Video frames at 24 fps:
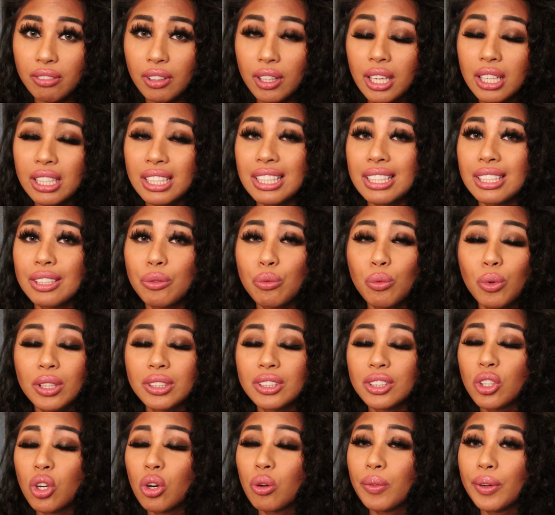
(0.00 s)
a lot of
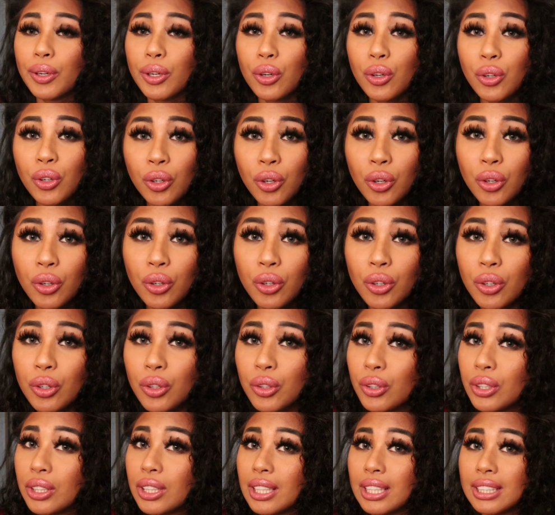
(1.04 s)
what's going
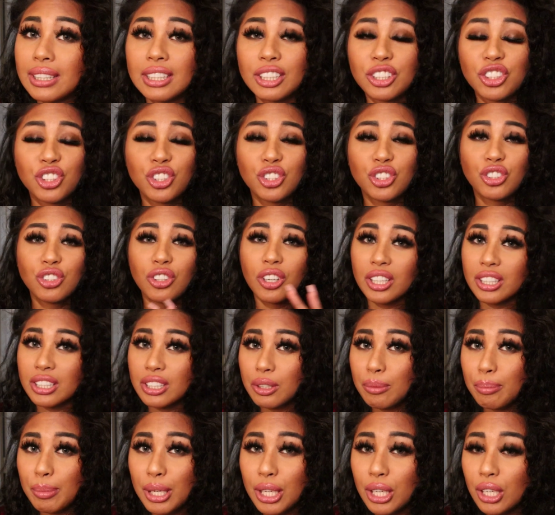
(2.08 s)
on, like the stress
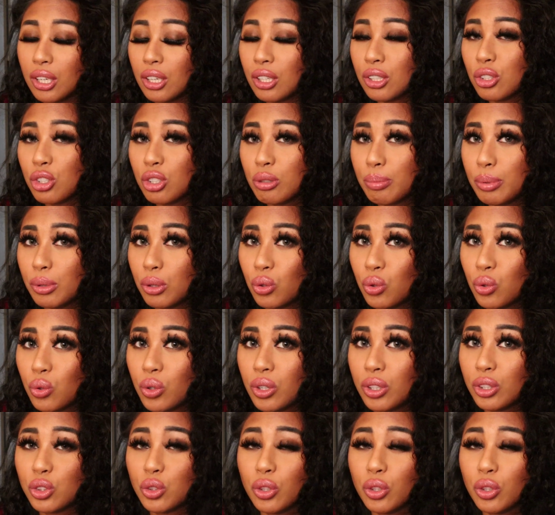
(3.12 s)
of being an entrepreneur.